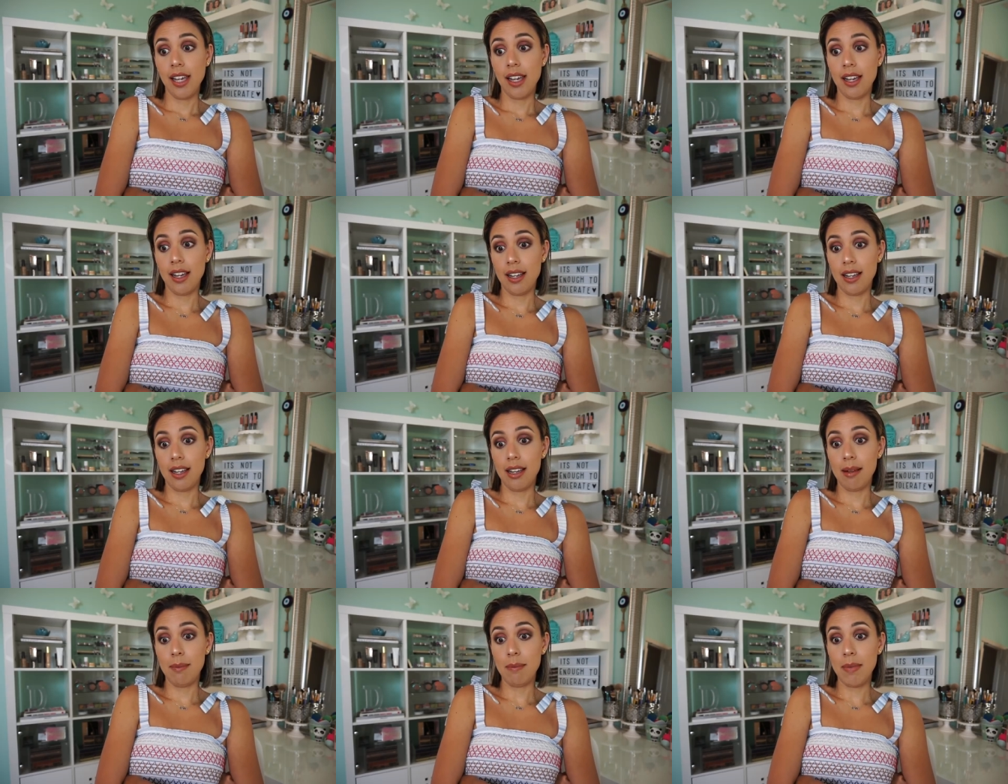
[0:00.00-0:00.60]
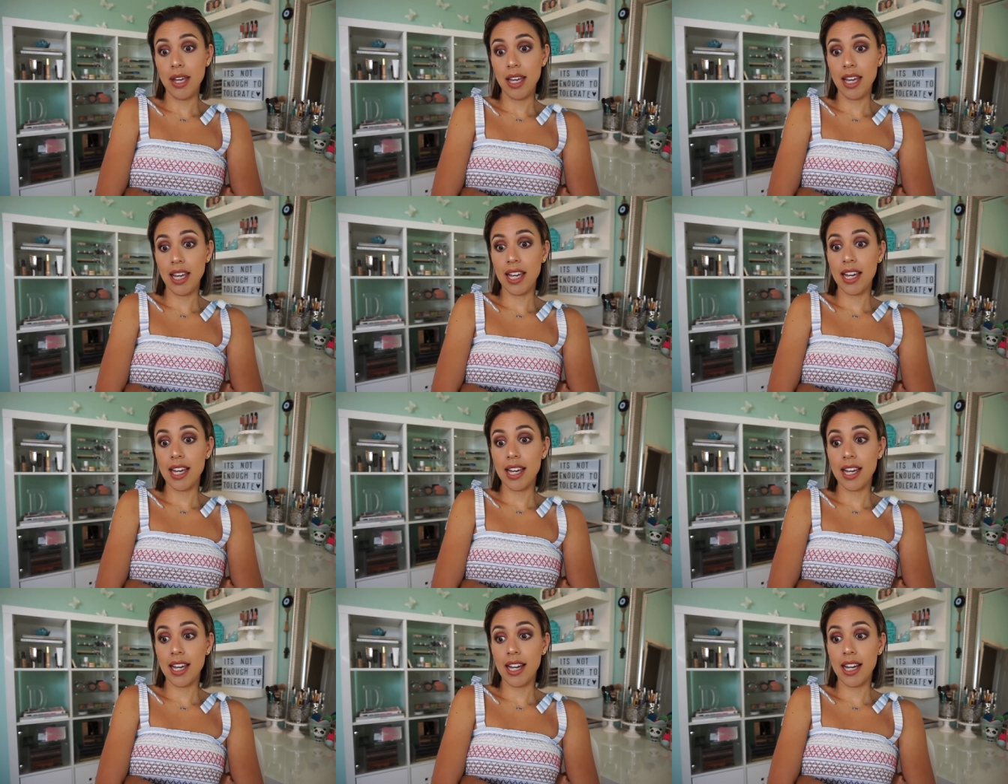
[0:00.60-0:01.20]
Um,
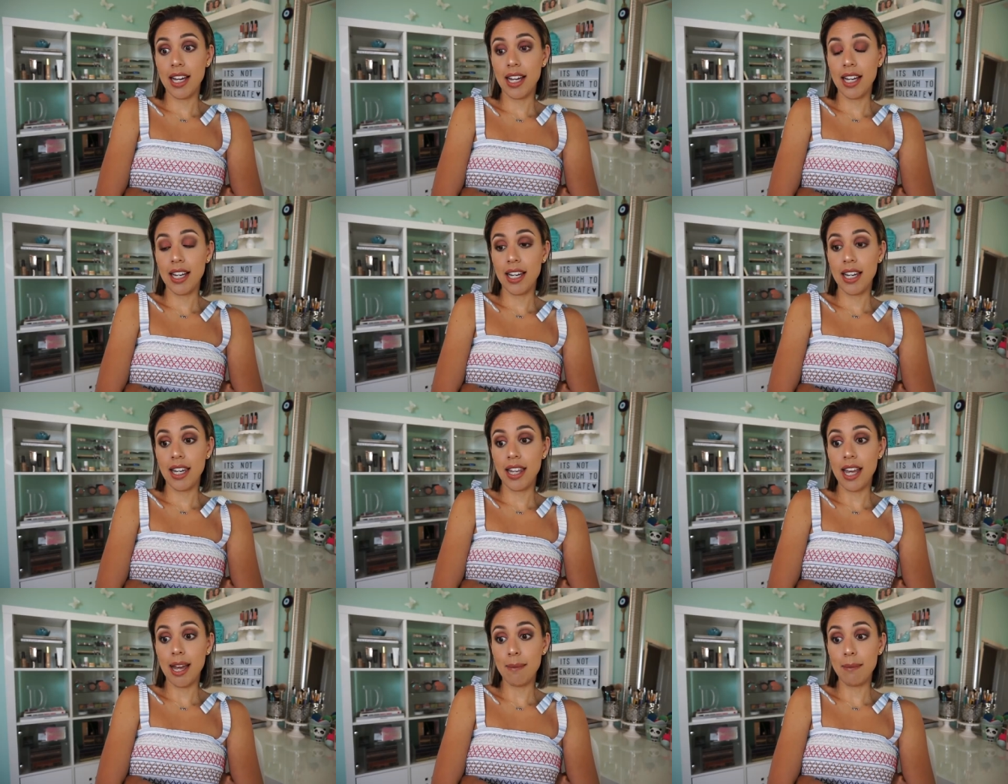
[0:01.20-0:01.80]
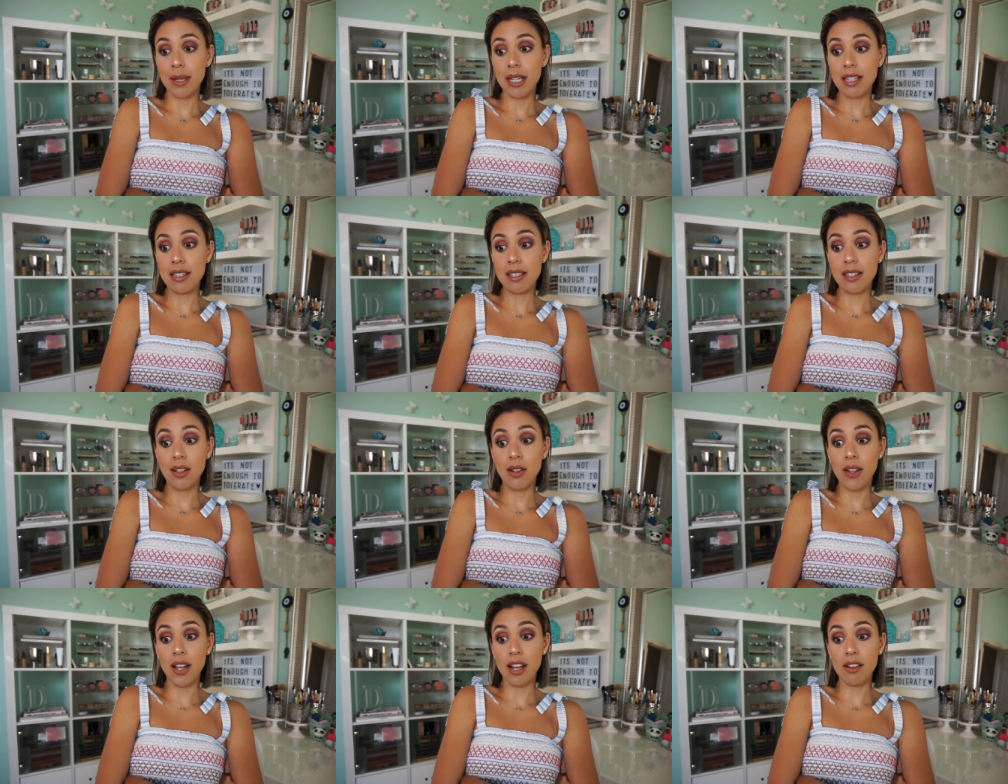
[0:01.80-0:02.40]
and that means
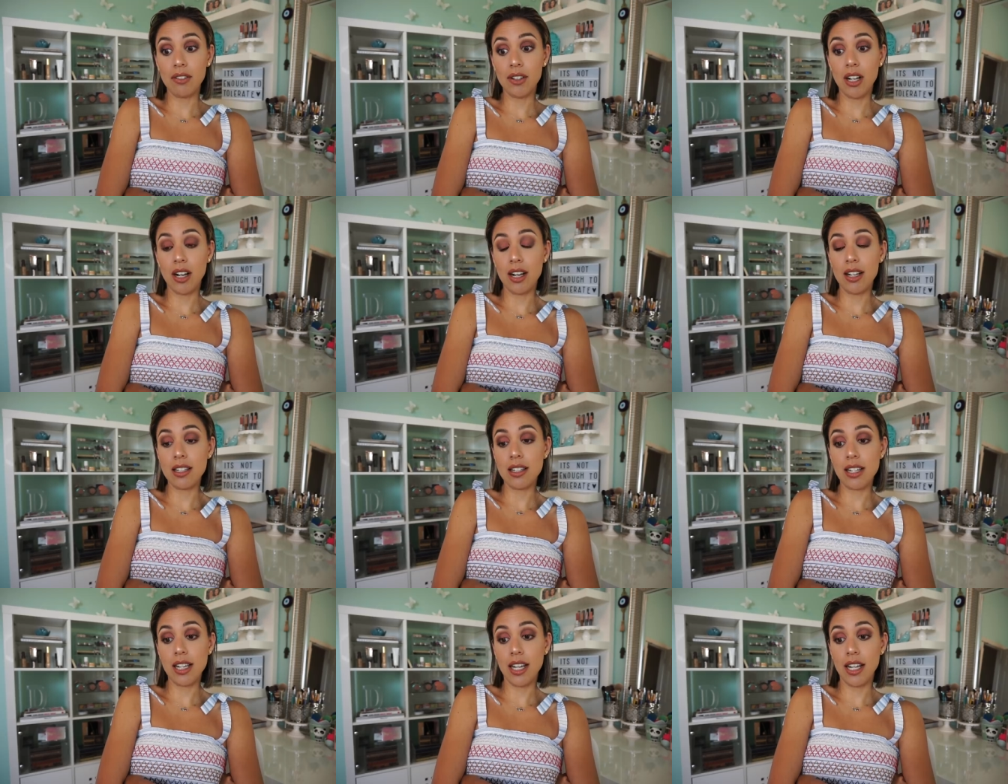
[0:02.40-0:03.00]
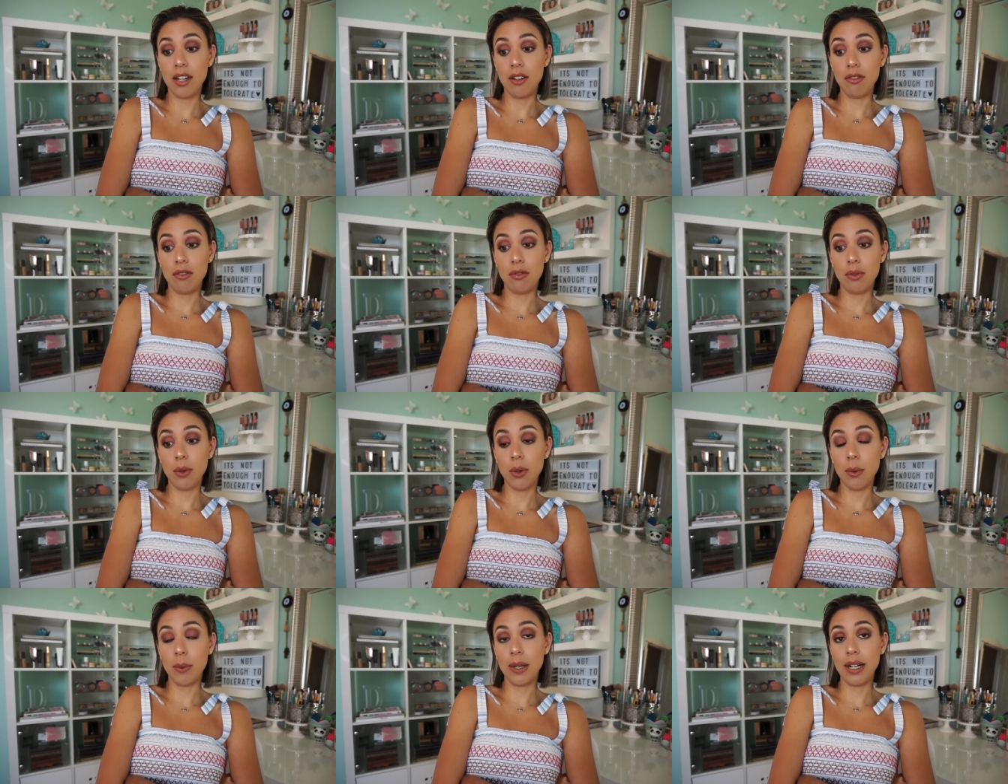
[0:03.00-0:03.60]
I'll have content
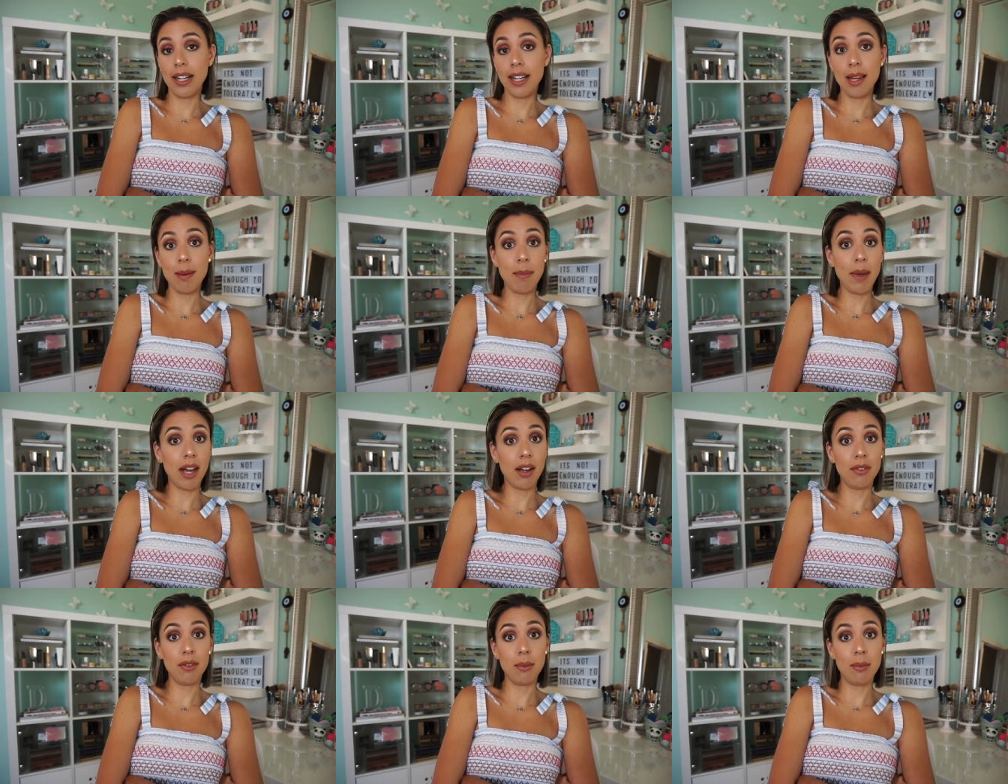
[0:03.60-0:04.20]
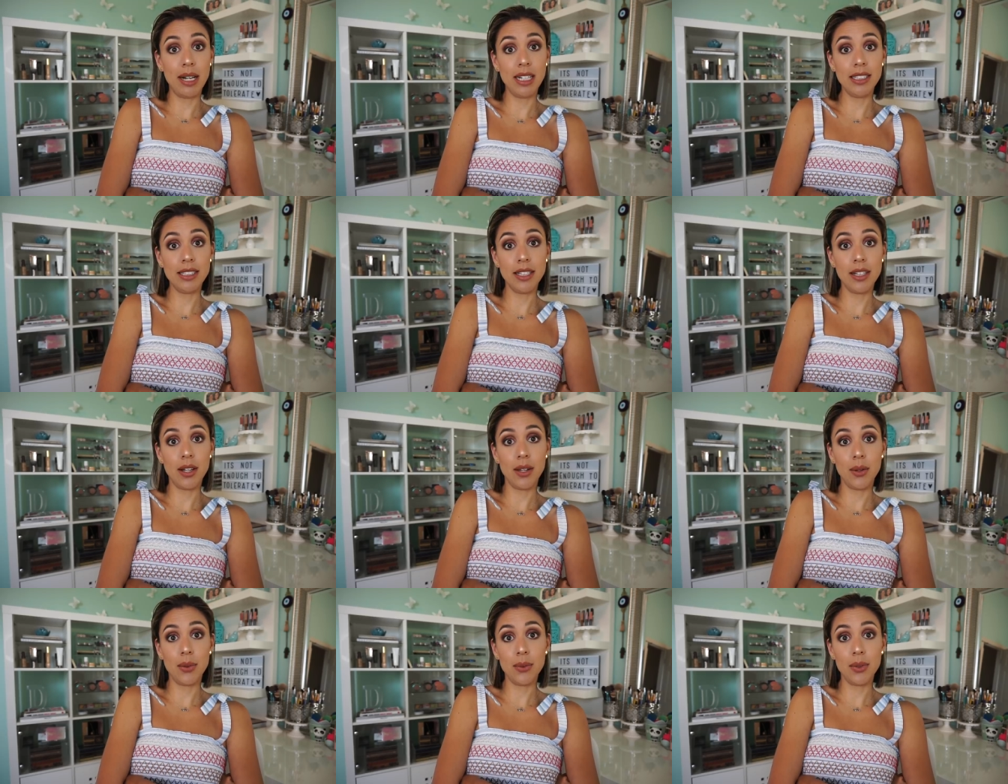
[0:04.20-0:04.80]
for when I get back from
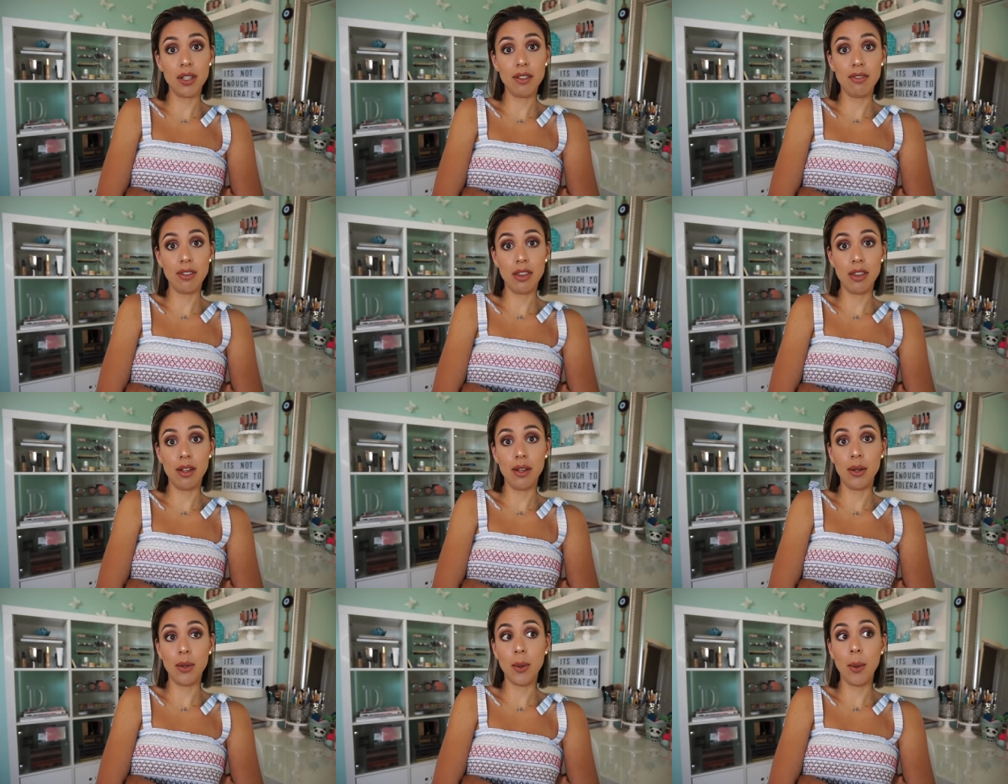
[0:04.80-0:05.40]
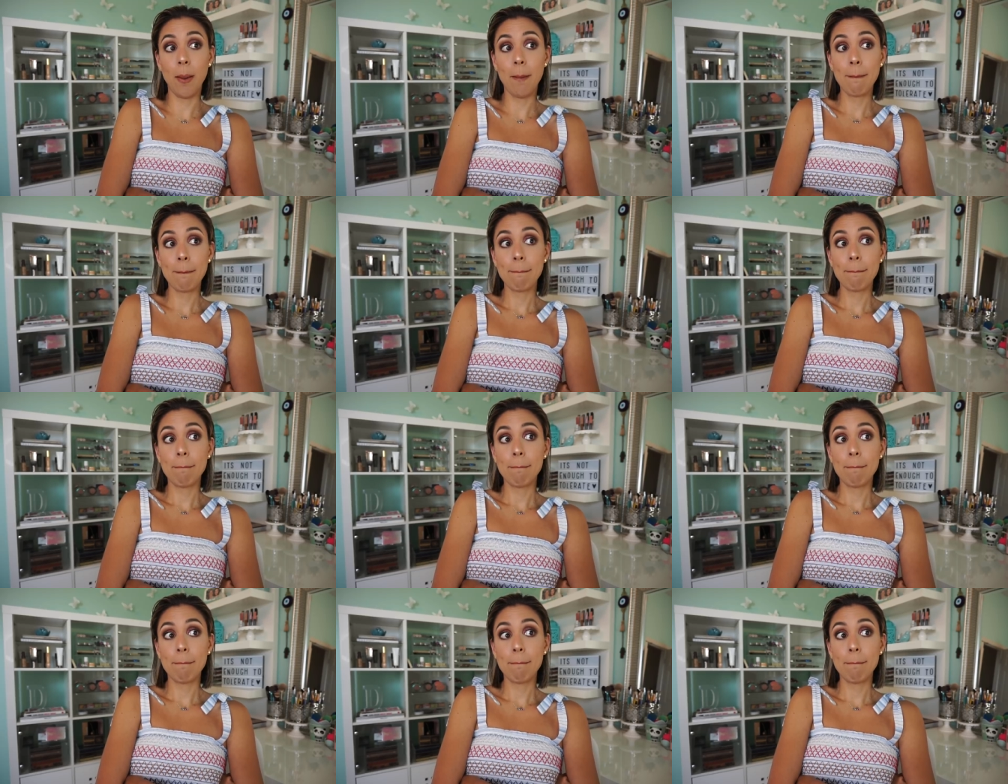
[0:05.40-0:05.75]
Mexico, even though